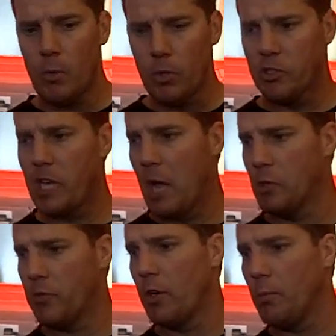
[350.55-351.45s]
really
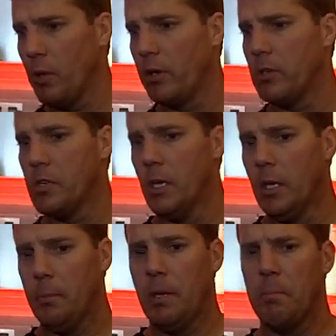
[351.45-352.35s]
challenge for our players,
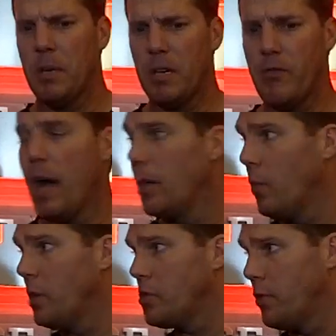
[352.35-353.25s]
be a big
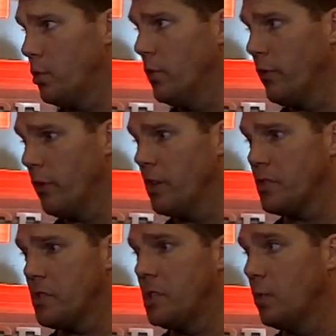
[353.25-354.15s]
evaluation tool for
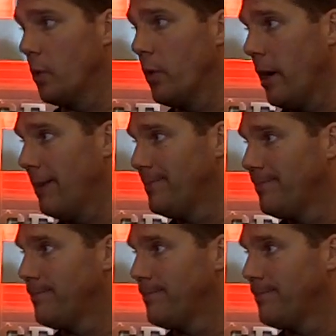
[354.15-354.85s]
us to see where we're at.